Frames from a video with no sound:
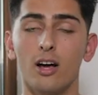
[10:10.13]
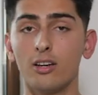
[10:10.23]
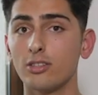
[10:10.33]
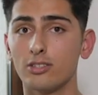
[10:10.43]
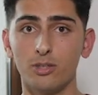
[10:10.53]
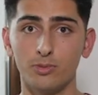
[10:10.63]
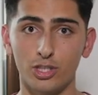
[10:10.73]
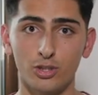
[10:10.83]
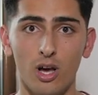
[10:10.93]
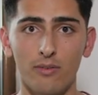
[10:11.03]
Another
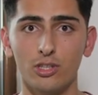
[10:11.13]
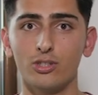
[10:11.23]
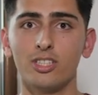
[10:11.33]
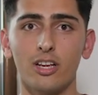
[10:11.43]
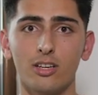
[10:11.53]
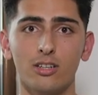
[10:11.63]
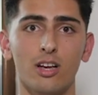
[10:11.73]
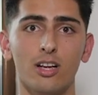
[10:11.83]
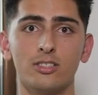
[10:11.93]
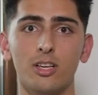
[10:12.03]
subject you have in your
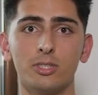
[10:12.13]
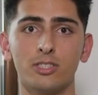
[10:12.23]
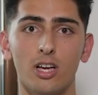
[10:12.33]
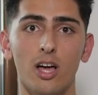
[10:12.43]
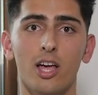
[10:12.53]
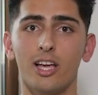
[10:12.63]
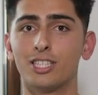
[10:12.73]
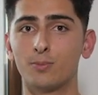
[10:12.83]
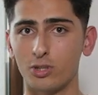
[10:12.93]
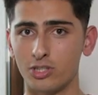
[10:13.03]
second semester
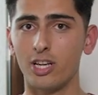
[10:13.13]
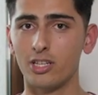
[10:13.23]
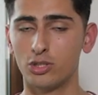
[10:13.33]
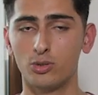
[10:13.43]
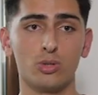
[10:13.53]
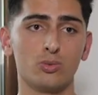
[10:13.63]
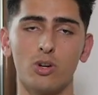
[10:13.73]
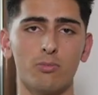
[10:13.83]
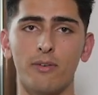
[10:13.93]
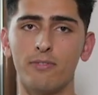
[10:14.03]
is prosthetics, which is
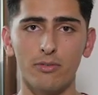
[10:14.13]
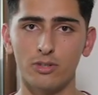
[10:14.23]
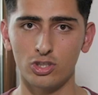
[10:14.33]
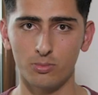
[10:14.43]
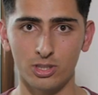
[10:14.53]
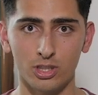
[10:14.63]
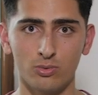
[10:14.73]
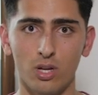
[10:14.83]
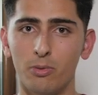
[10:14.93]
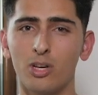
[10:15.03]
one of my favorite subjects
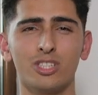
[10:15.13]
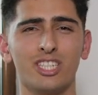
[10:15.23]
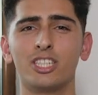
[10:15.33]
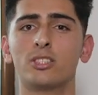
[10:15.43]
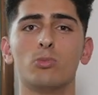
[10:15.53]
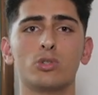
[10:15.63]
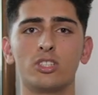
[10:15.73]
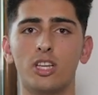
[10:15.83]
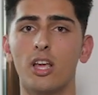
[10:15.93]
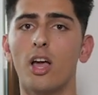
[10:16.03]
as well, because it is
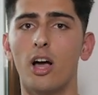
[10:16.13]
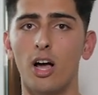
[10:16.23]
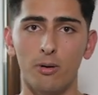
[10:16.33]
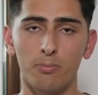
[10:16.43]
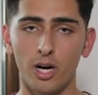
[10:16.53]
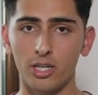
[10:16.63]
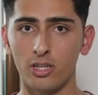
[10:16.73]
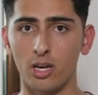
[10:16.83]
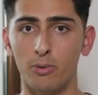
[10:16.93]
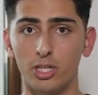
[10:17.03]
mostly
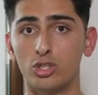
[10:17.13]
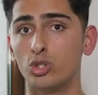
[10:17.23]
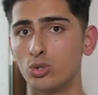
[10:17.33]
practical based.